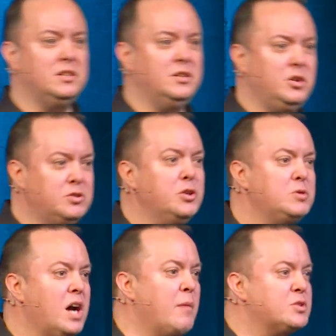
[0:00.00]
you do,
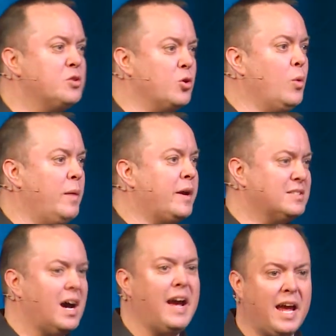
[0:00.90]
Thomas, know the way, because
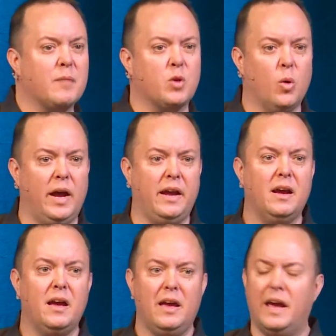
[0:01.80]
I am the way,
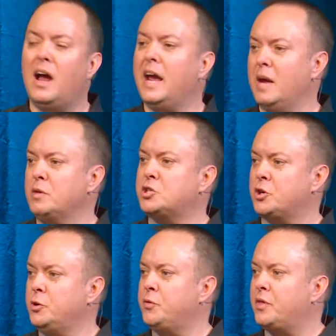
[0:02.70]
and I am the
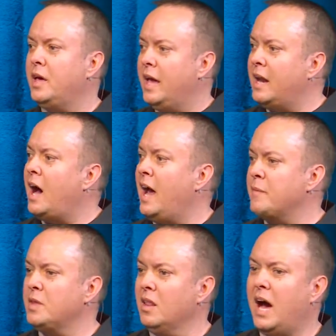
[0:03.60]
truth, and I
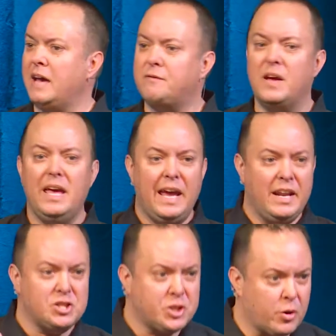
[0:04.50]
am the life. It
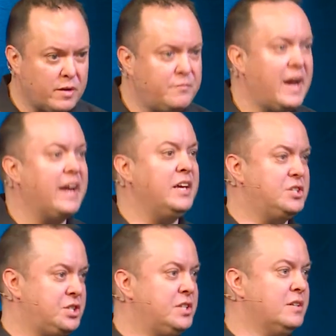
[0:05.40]
is to your
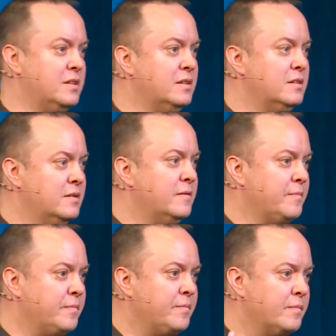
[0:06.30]
advantage
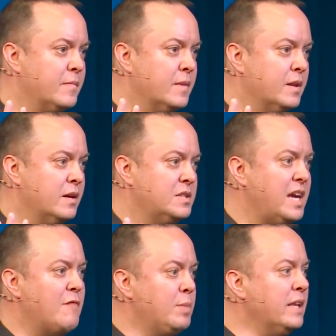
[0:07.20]
to
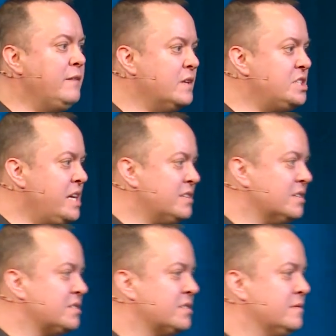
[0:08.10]
have belief in
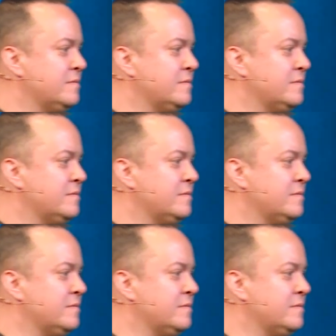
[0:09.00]
Jesus.